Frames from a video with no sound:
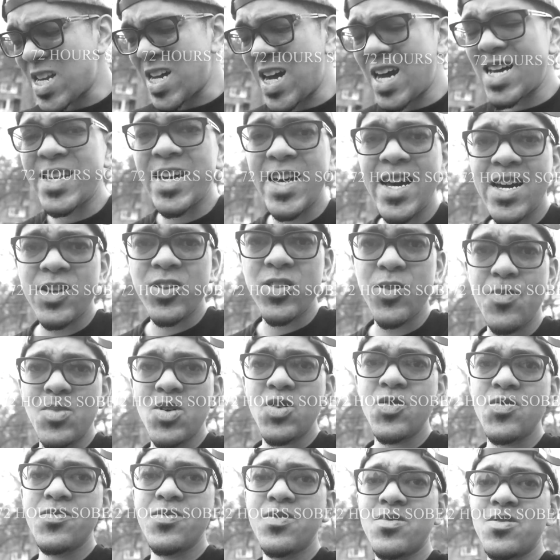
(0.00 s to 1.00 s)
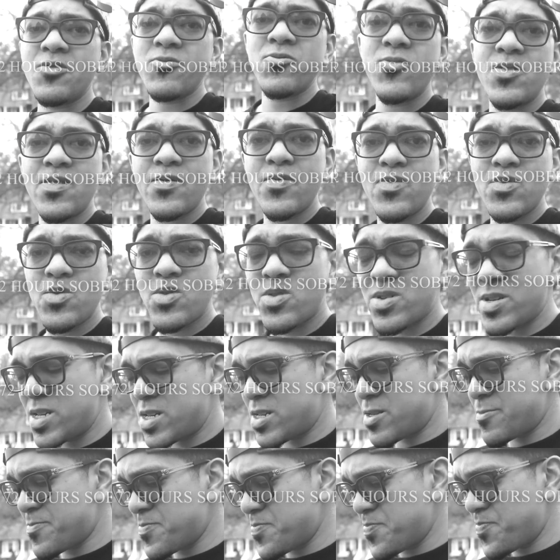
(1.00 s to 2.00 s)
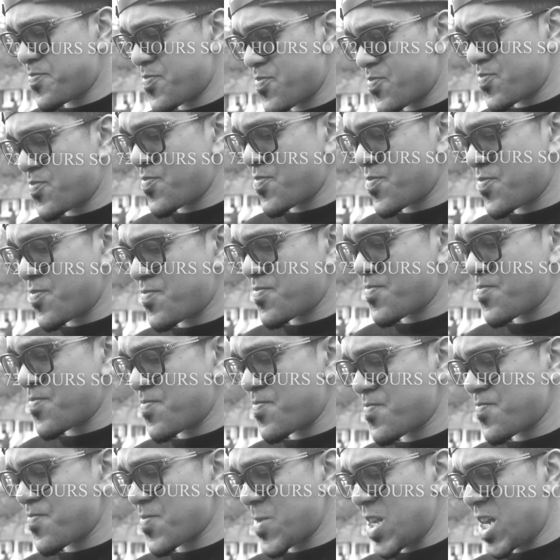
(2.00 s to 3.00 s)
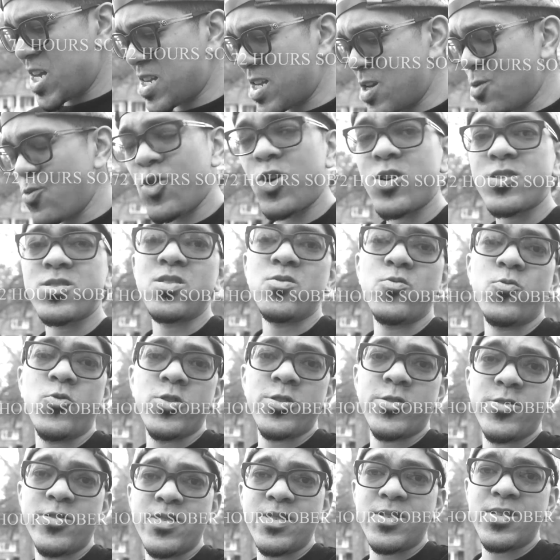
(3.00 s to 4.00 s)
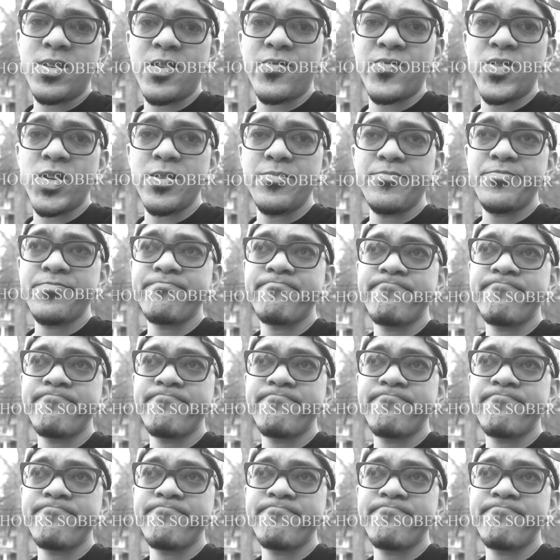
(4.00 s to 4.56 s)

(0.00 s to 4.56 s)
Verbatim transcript: got out of the boat or whatever we were in and he walked on water to safety.